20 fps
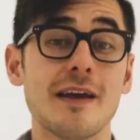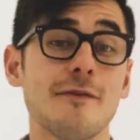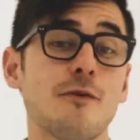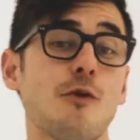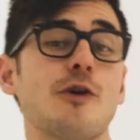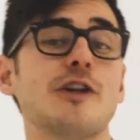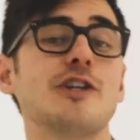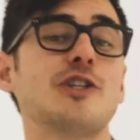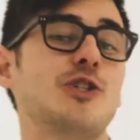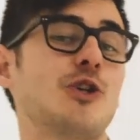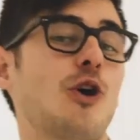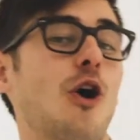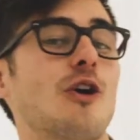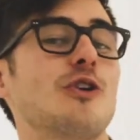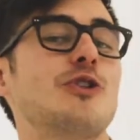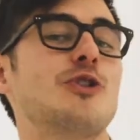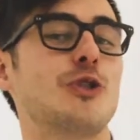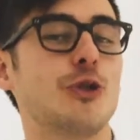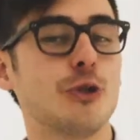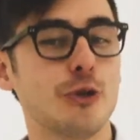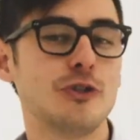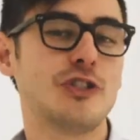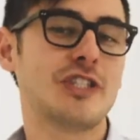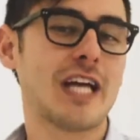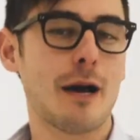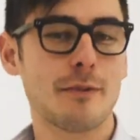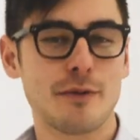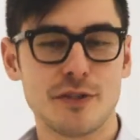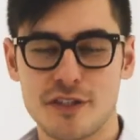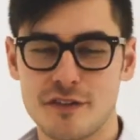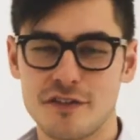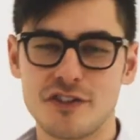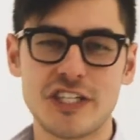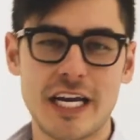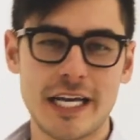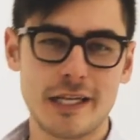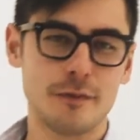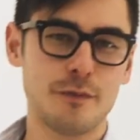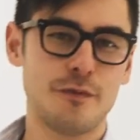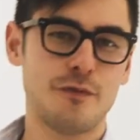have already shot two chapters of the
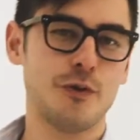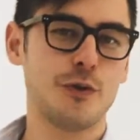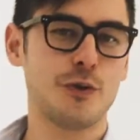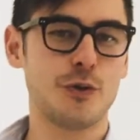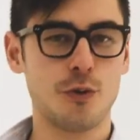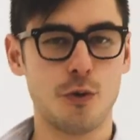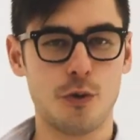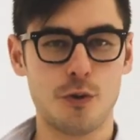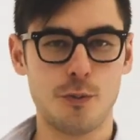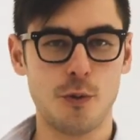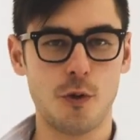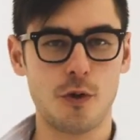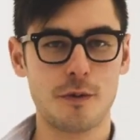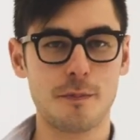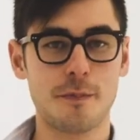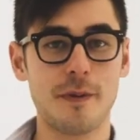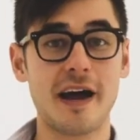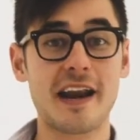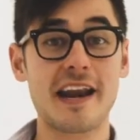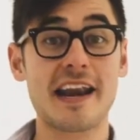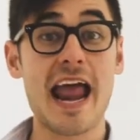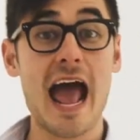Jacob Food Cookbook, but